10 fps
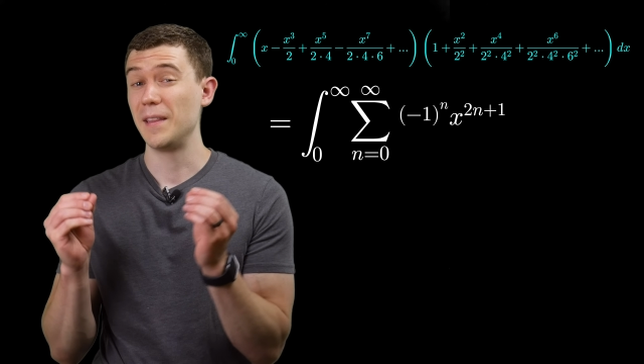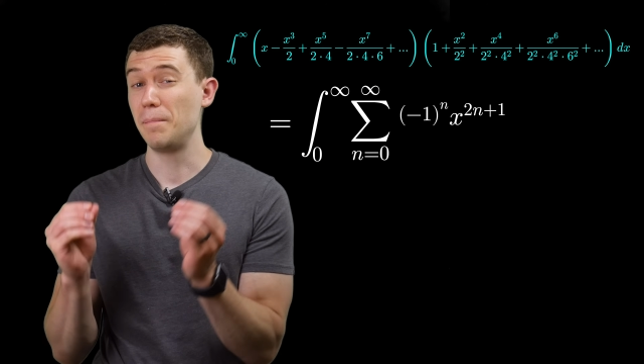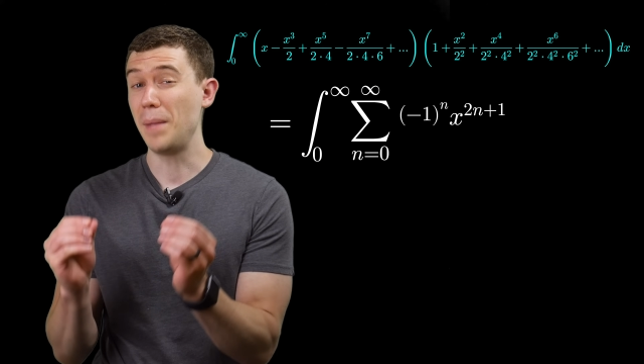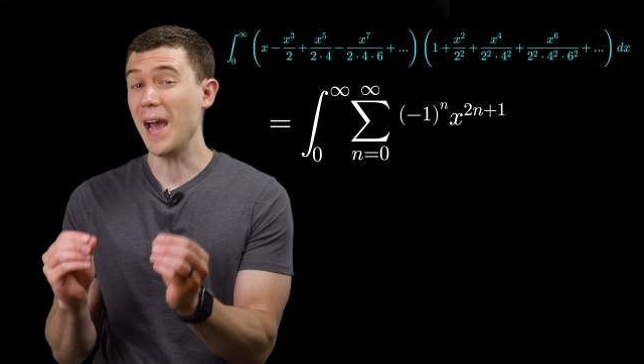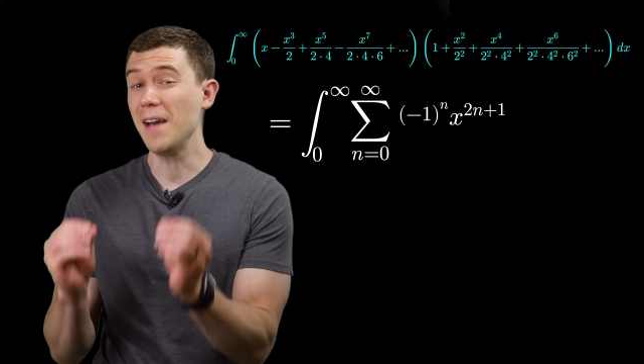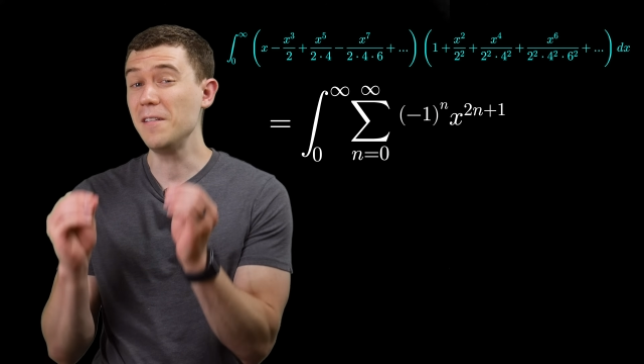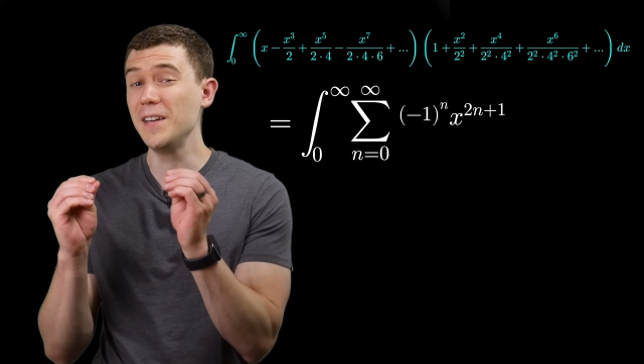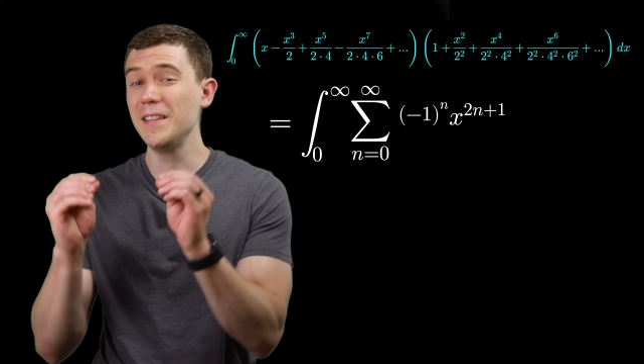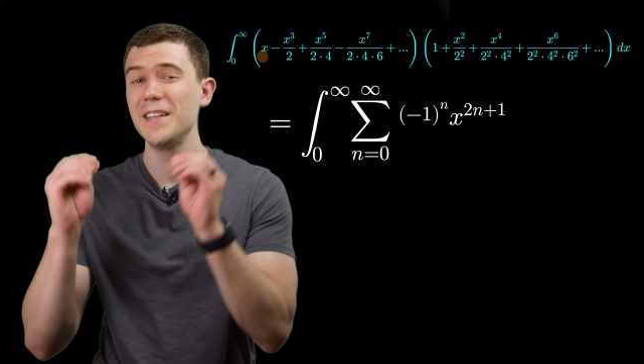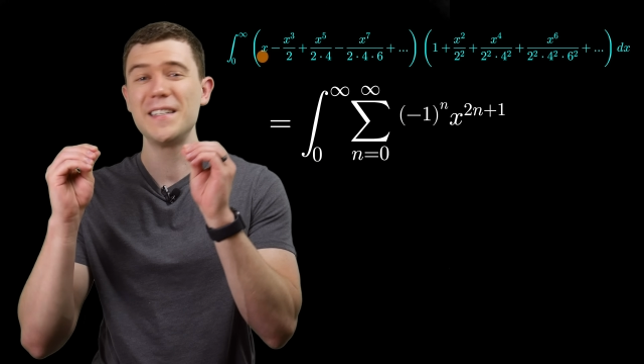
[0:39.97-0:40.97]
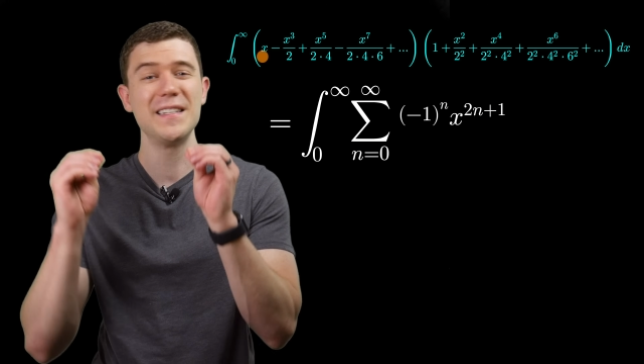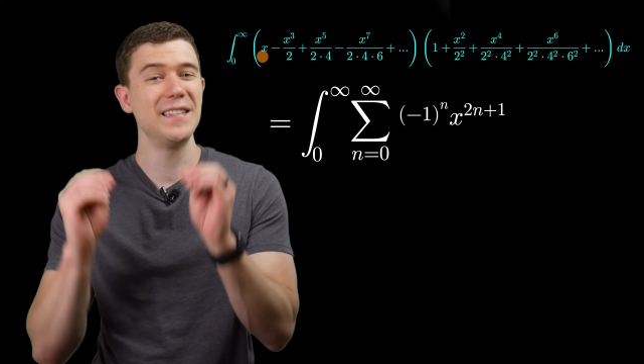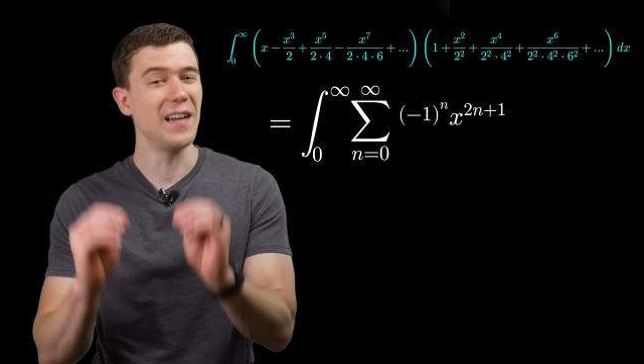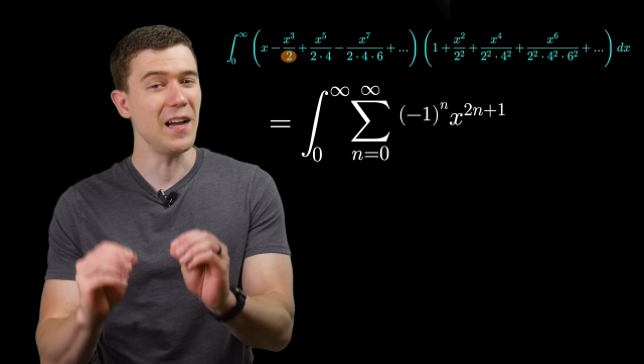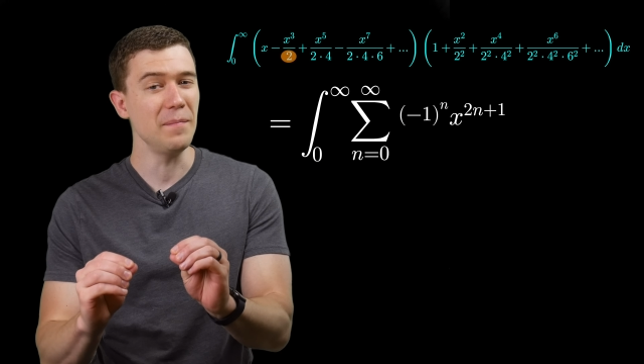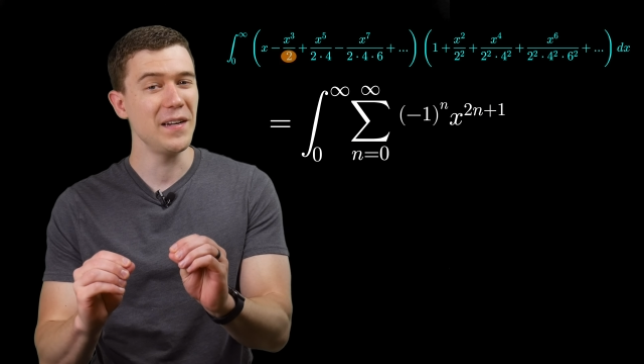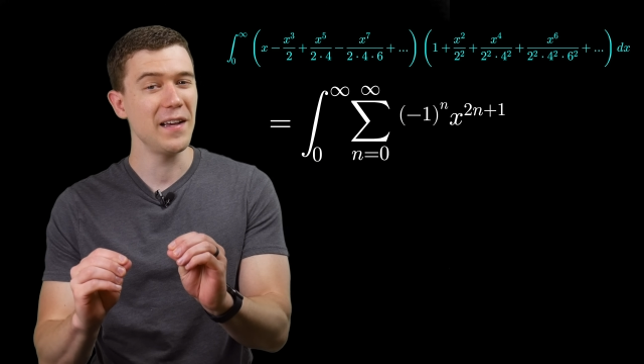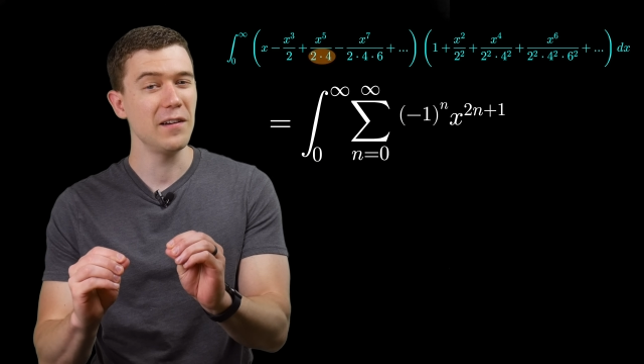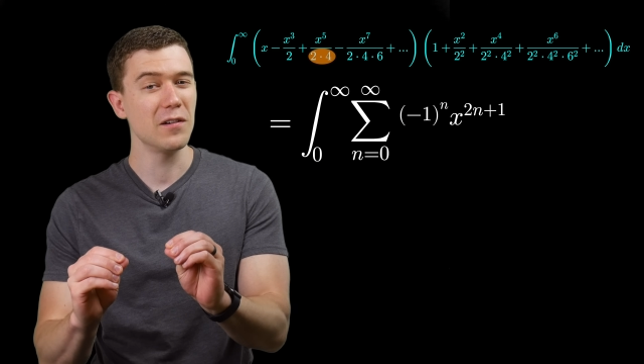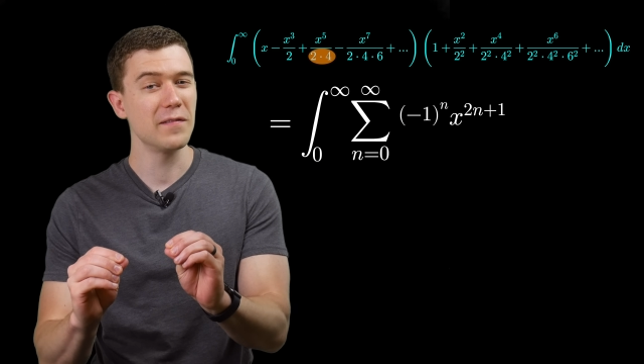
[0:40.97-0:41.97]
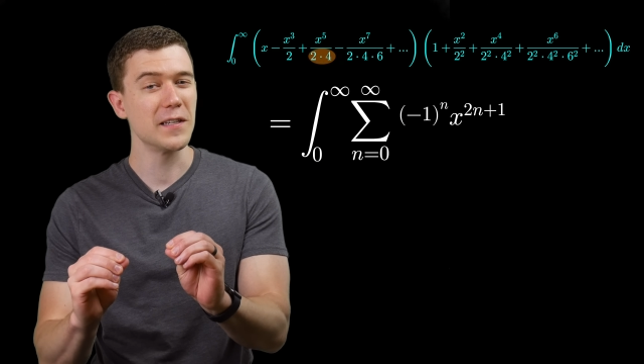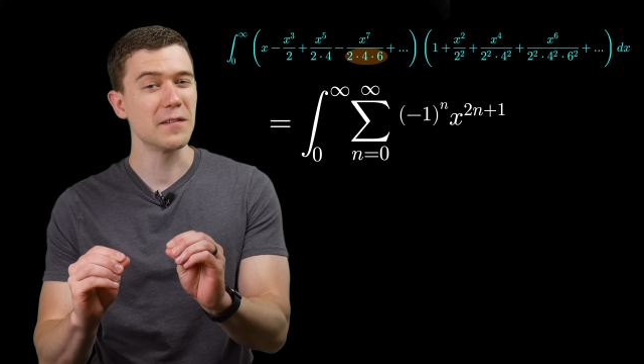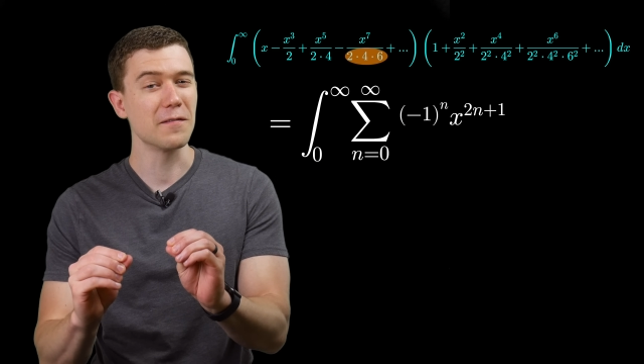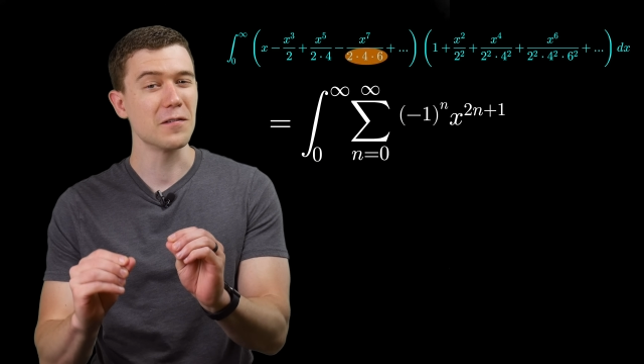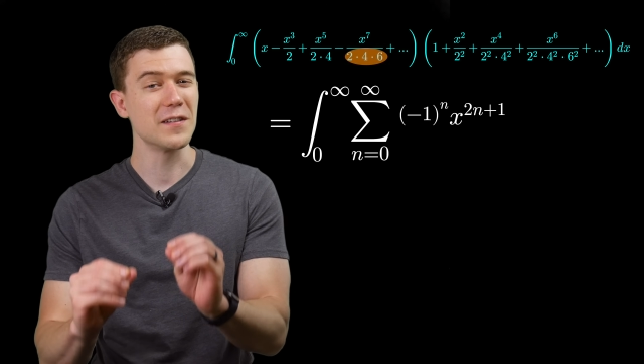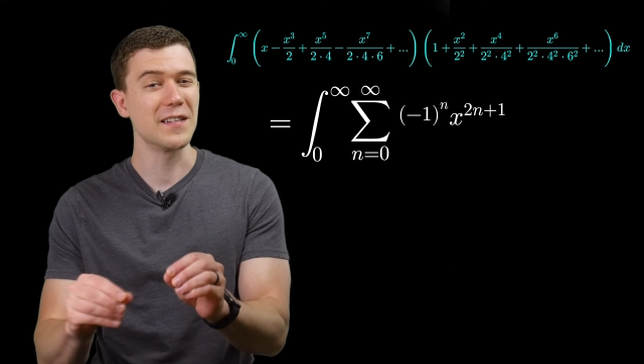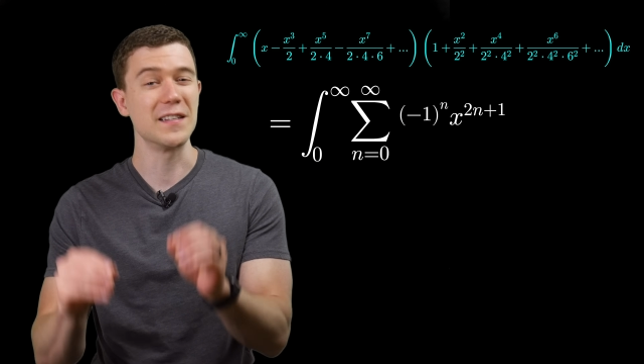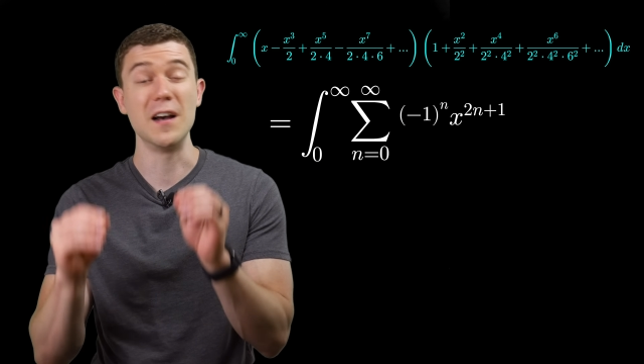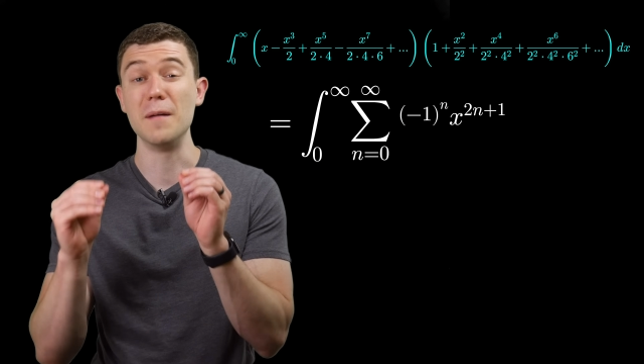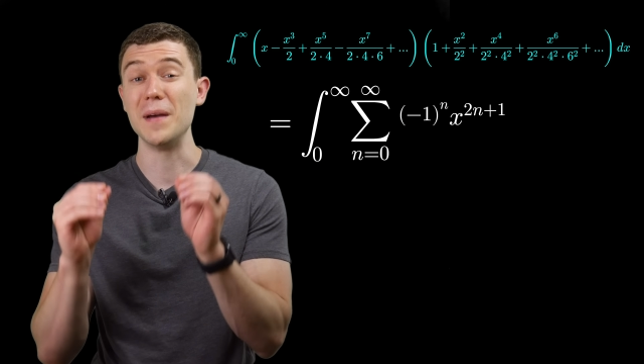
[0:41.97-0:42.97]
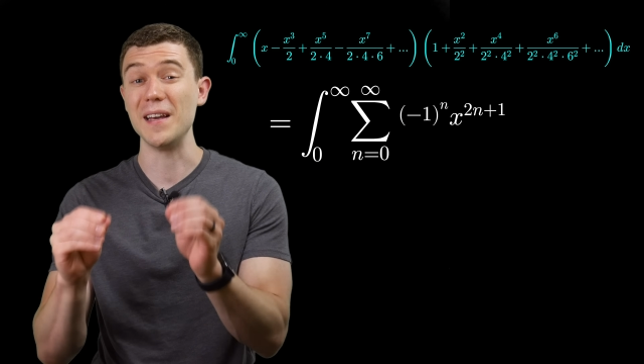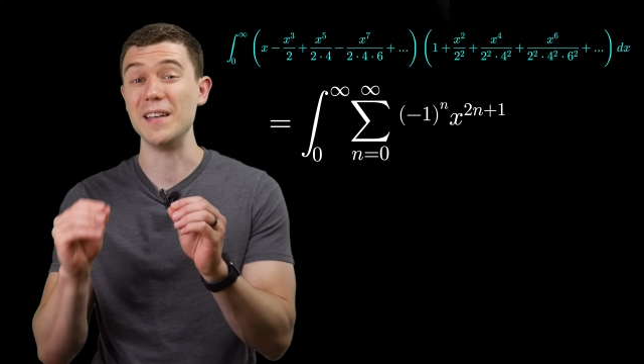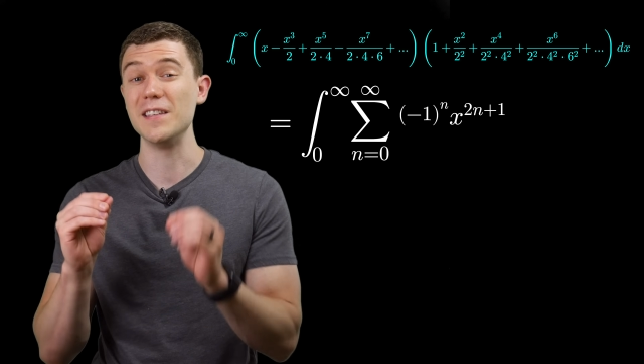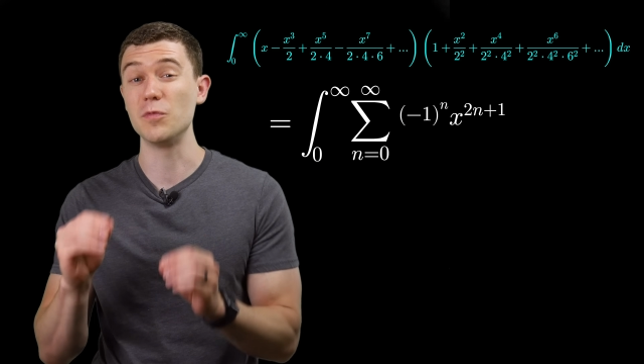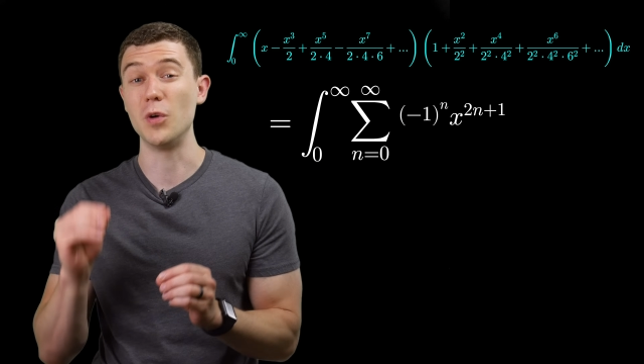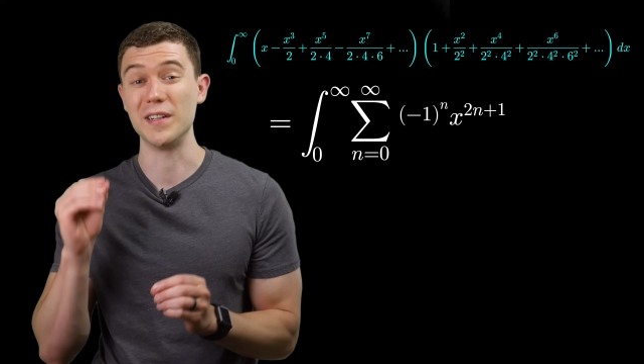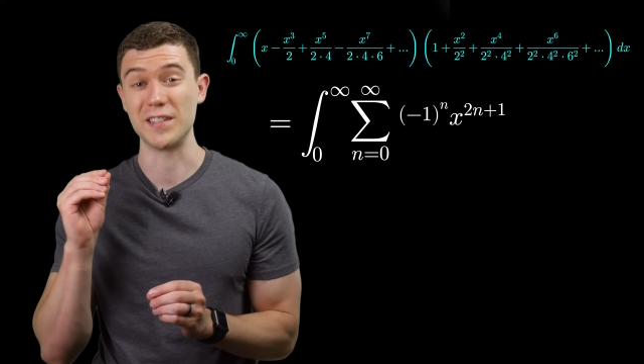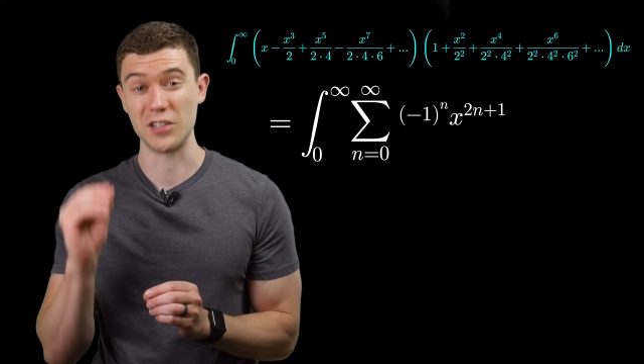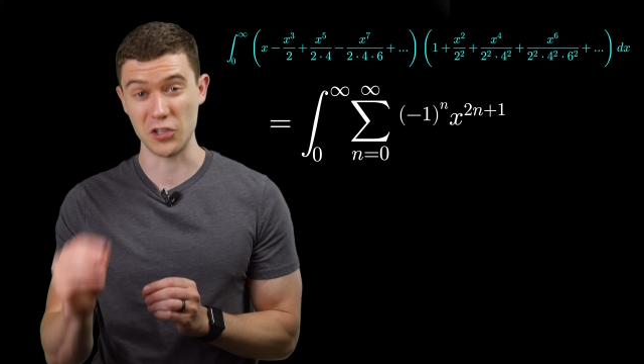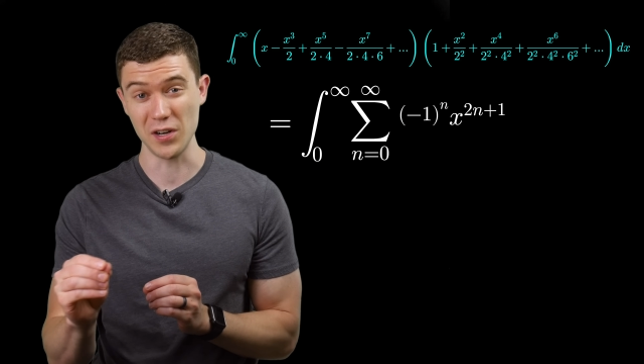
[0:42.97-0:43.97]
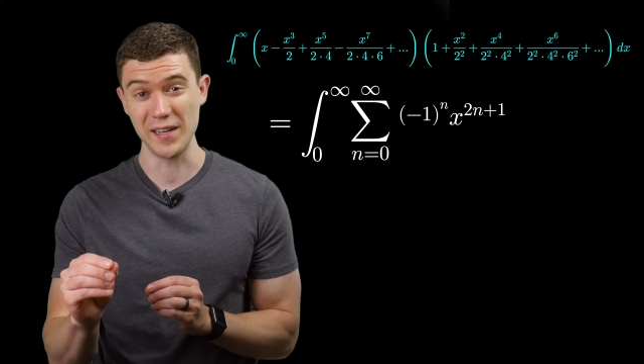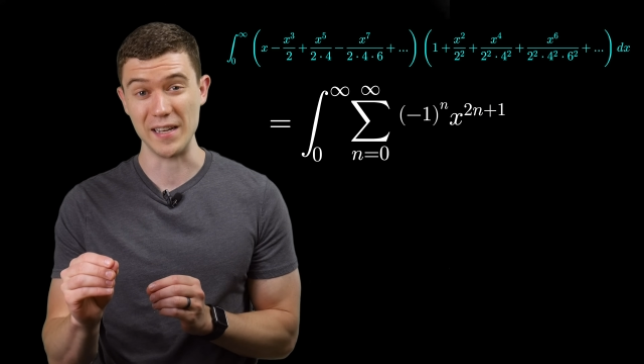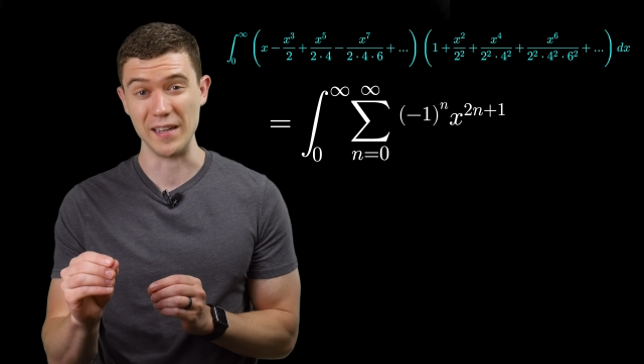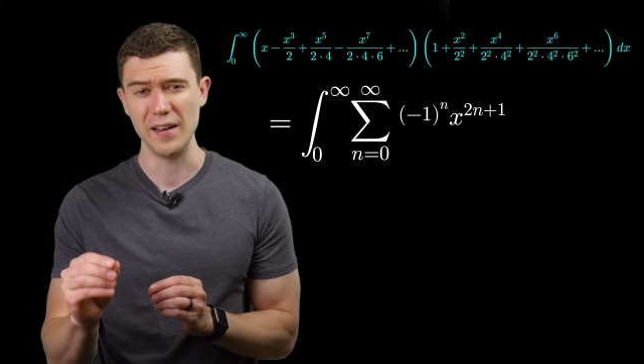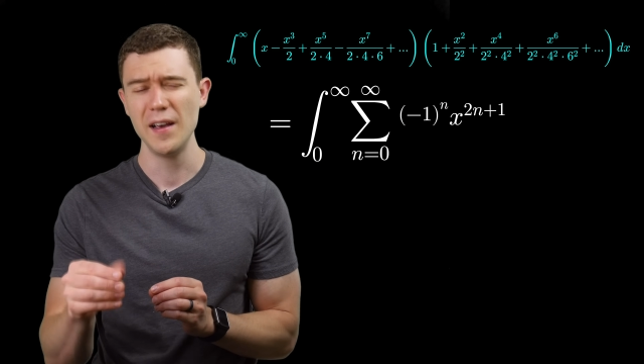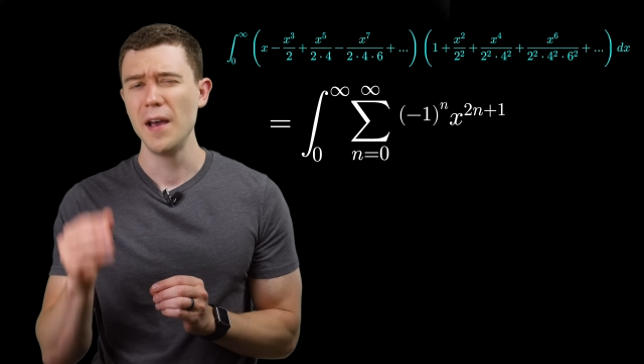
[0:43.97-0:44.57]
The pattern in the denominator of this first sum is what's tricky.